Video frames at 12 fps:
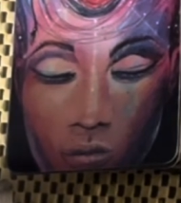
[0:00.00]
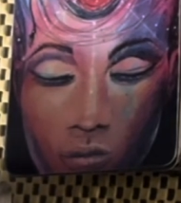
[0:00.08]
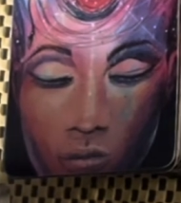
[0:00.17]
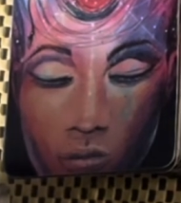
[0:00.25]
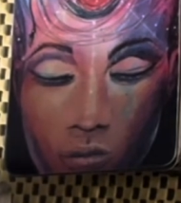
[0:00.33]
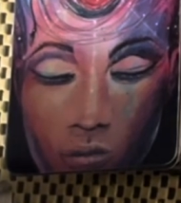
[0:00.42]

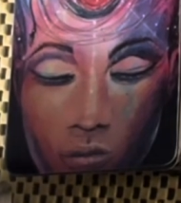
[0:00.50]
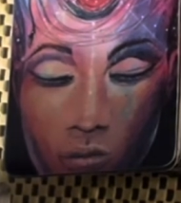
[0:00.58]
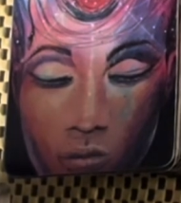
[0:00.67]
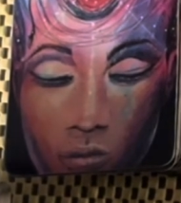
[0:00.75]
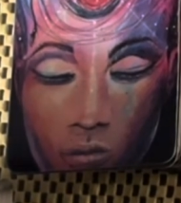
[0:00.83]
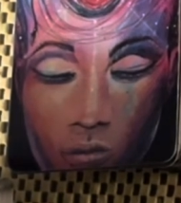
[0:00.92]

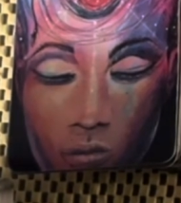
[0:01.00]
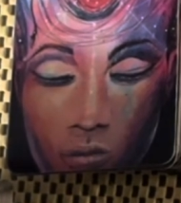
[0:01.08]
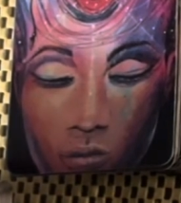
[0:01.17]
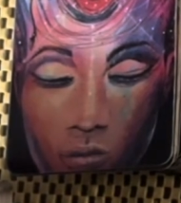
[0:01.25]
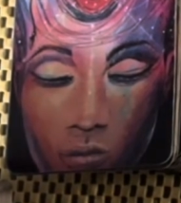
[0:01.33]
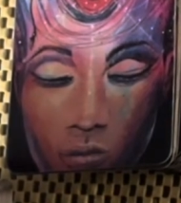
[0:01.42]

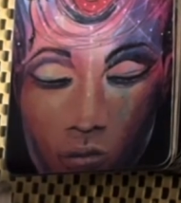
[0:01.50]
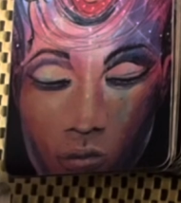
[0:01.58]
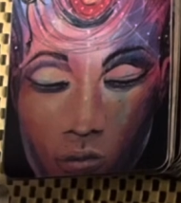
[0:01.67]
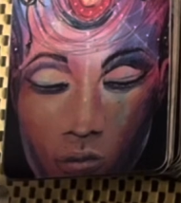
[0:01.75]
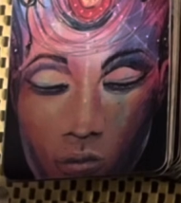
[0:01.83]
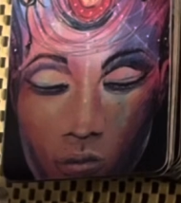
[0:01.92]

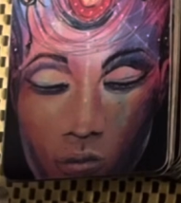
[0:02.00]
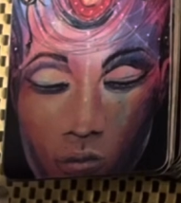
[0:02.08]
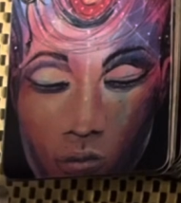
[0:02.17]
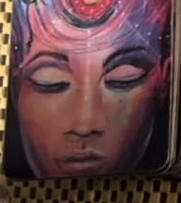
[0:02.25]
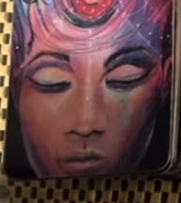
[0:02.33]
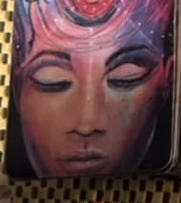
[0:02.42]

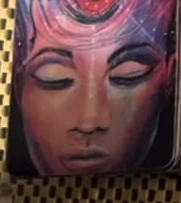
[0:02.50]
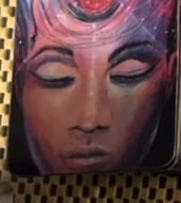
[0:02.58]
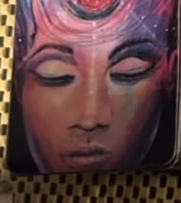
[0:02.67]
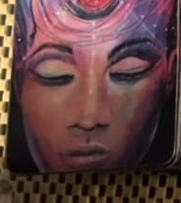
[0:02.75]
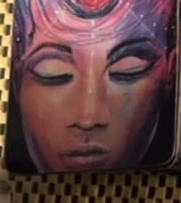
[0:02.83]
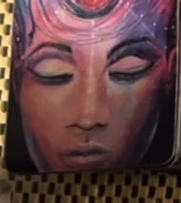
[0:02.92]

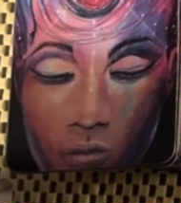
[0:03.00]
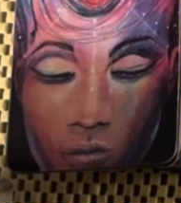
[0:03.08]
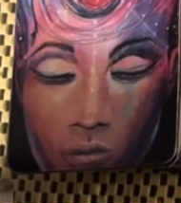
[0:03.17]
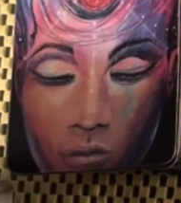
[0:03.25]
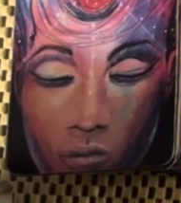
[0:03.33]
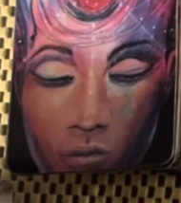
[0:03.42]

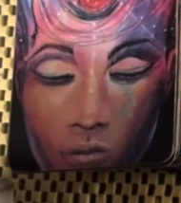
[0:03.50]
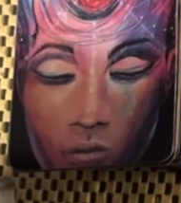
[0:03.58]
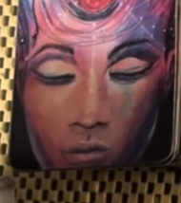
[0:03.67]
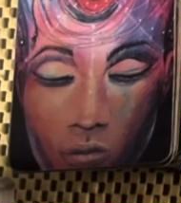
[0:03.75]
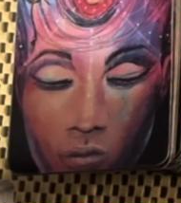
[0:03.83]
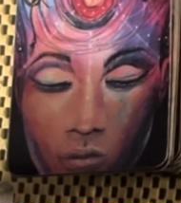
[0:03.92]

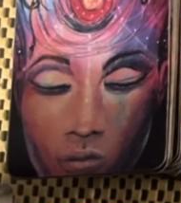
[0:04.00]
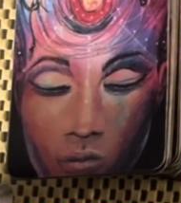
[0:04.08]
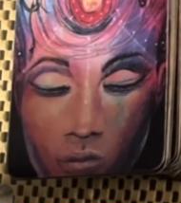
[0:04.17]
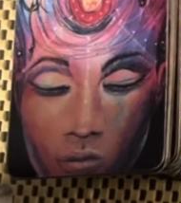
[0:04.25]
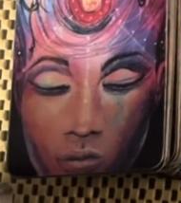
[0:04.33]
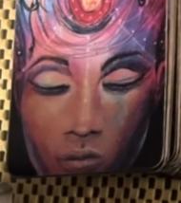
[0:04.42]

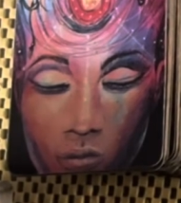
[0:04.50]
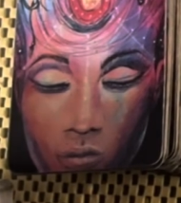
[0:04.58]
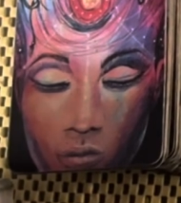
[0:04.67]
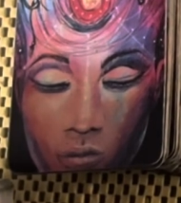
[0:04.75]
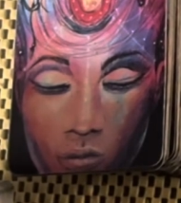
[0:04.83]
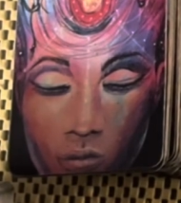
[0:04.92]

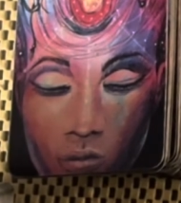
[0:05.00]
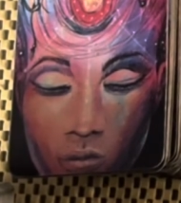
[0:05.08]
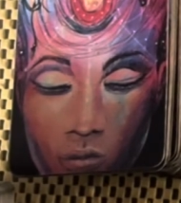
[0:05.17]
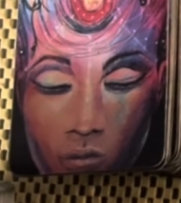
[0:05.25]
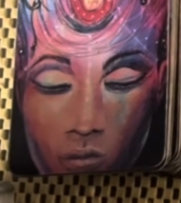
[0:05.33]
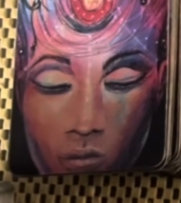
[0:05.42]

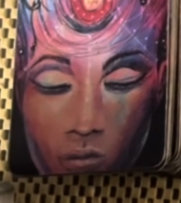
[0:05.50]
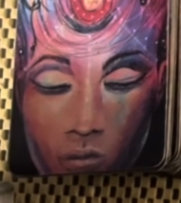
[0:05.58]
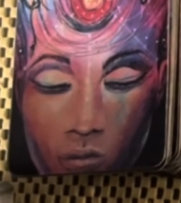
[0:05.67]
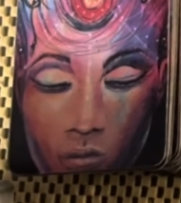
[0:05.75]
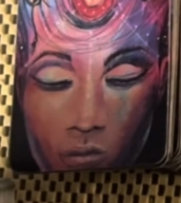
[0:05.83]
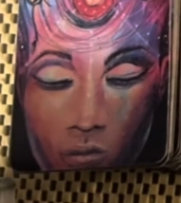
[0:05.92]

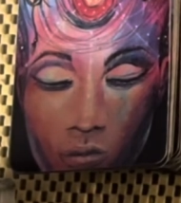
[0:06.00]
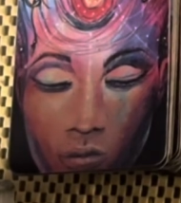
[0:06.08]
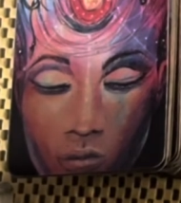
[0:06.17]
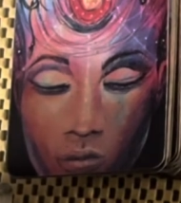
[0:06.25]
(silence)